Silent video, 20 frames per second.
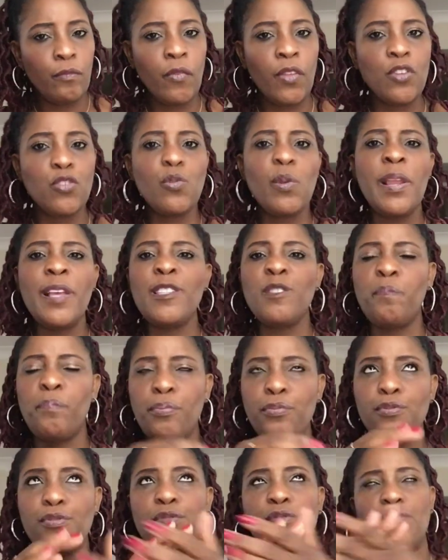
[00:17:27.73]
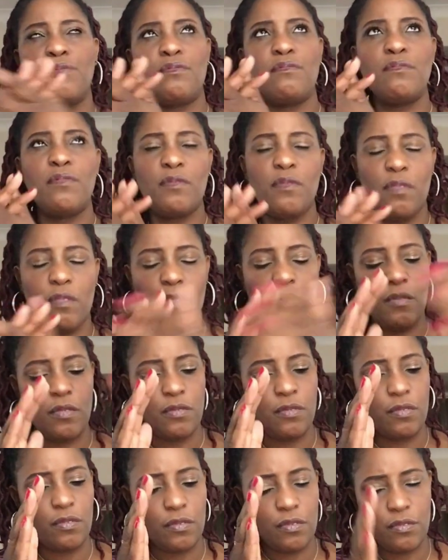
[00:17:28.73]
So let's put,
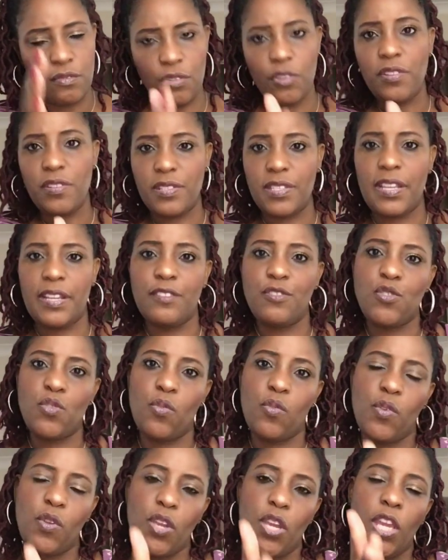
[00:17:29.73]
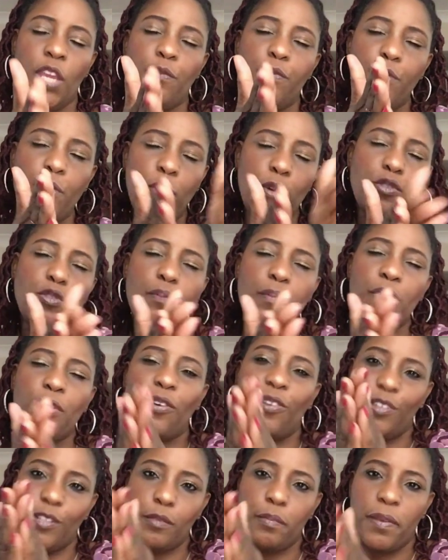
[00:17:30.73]
do you understand? So if we want to be
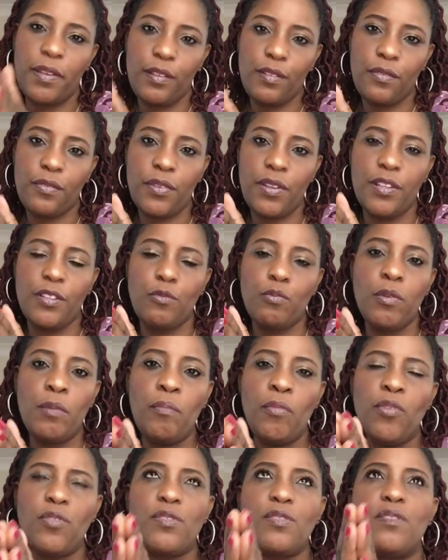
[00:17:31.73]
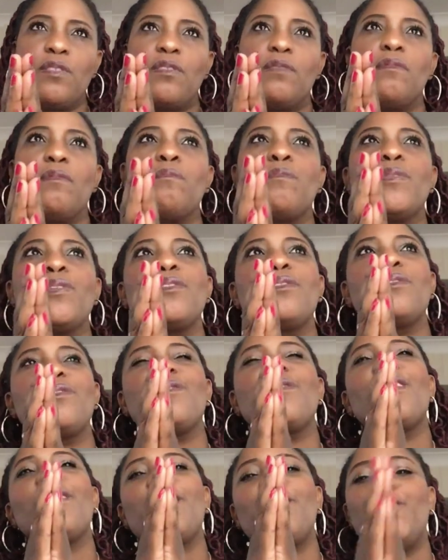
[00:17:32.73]
God's best friend, we must be,
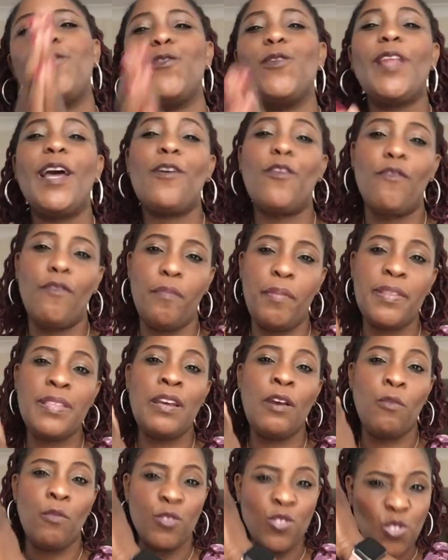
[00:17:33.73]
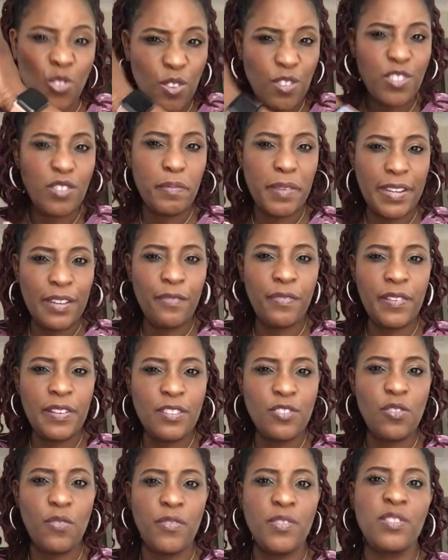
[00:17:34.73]
for lack of a better word, touched by the
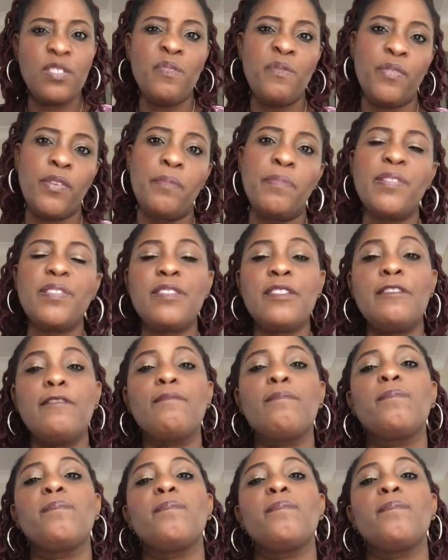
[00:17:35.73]
feelings of his infirmity.